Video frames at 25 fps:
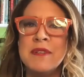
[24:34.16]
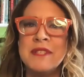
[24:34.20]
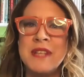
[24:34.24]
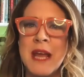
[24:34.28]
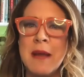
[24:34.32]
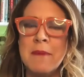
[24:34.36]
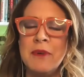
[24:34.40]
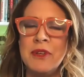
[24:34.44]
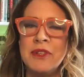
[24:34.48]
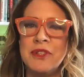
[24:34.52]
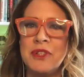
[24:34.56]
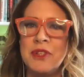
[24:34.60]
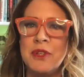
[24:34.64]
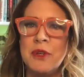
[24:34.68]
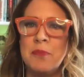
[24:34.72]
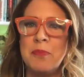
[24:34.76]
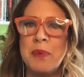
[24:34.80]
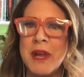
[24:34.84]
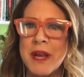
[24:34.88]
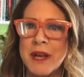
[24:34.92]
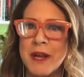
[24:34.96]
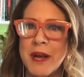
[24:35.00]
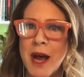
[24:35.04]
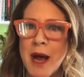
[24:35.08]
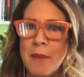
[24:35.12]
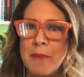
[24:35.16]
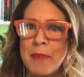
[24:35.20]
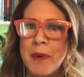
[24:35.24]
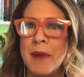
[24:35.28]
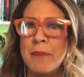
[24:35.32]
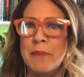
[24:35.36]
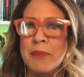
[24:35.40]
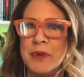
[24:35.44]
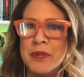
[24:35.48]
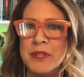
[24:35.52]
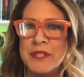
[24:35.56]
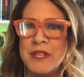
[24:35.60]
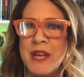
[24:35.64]
able to pick up
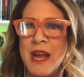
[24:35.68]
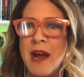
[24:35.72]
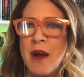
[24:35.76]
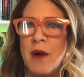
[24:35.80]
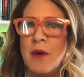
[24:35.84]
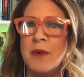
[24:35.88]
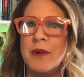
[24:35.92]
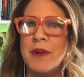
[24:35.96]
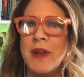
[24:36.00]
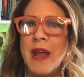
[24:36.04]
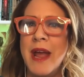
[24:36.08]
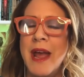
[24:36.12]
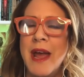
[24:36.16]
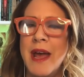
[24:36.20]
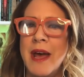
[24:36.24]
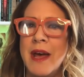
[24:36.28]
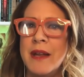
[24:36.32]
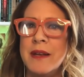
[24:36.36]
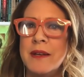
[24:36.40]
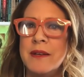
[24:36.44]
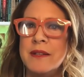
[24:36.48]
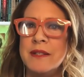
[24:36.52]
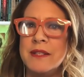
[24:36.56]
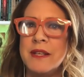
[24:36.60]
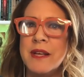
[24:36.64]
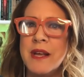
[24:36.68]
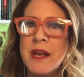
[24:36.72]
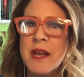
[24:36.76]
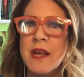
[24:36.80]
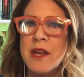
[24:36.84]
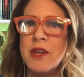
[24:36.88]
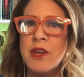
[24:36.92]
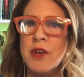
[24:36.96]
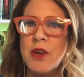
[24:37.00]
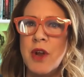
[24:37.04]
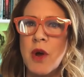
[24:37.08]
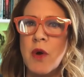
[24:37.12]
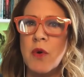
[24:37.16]
and put down and
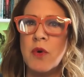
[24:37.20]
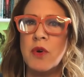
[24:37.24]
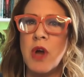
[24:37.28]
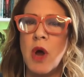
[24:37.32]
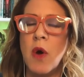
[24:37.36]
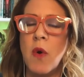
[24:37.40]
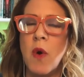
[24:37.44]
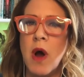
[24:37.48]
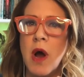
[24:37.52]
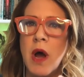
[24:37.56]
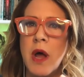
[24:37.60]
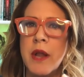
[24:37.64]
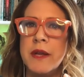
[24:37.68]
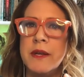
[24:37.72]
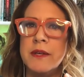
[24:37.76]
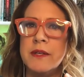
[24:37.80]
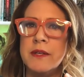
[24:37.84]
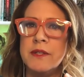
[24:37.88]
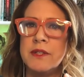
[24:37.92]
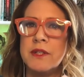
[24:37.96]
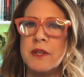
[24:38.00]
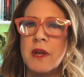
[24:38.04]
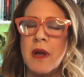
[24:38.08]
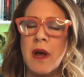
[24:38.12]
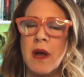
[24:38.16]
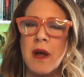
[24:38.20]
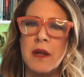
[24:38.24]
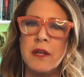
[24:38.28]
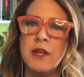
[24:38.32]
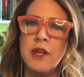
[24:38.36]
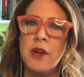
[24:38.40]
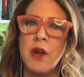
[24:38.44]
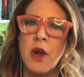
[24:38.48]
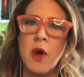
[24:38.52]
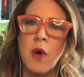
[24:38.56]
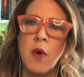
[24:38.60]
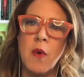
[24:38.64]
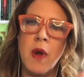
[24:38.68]
you know go on uh, you
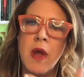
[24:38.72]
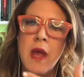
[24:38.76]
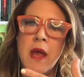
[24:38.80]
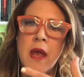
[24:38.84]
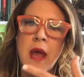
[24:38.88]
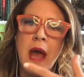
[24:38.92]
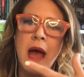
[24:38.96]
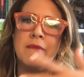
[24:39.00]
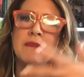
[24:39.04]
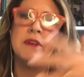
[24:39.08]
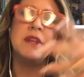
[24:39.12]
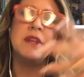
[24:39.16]
know have